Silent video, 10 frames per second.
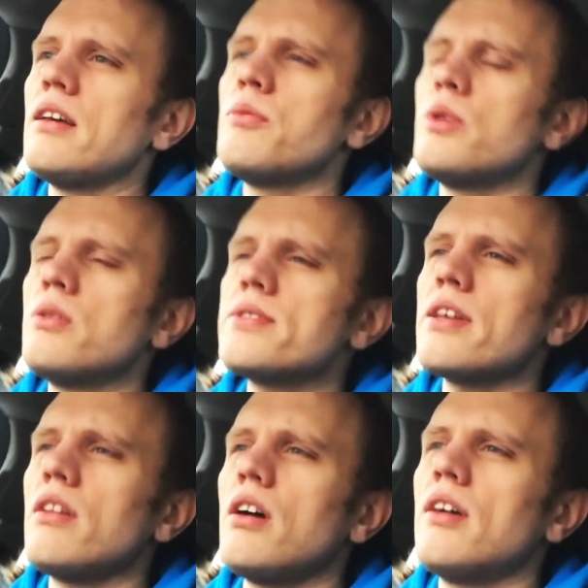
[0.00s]
we used
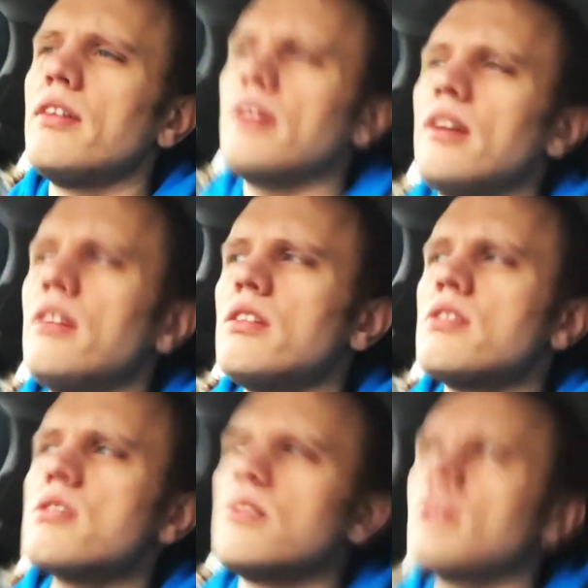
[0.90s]
that a lot,
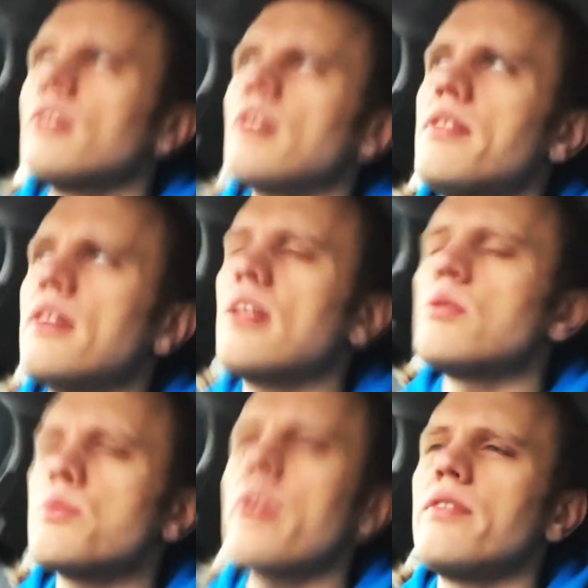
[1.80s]
and I think that
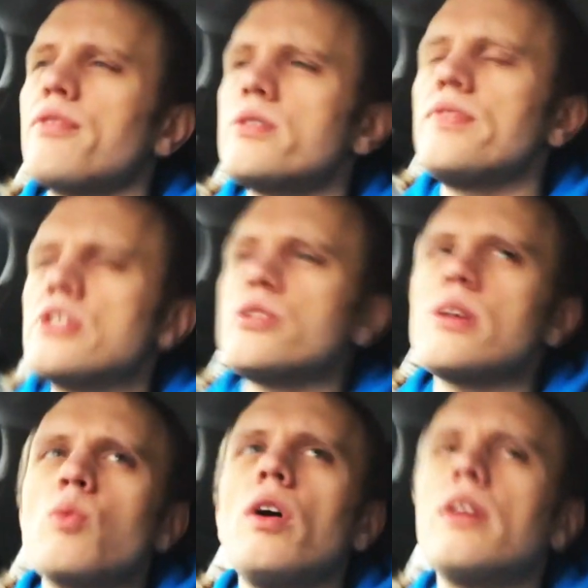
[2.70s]
was one of the first features
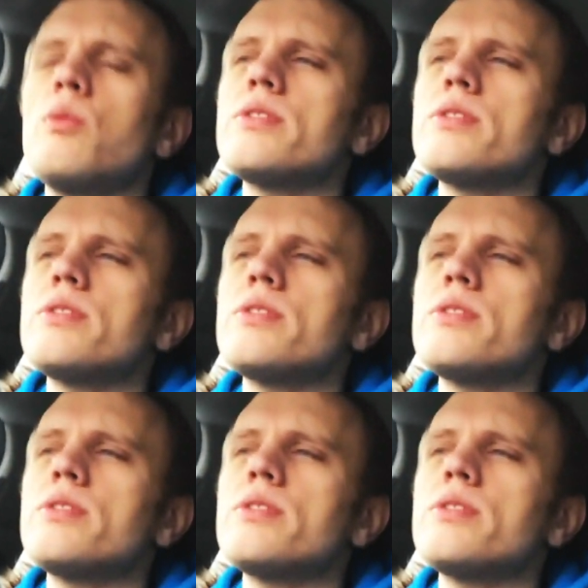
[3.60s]
I wanted,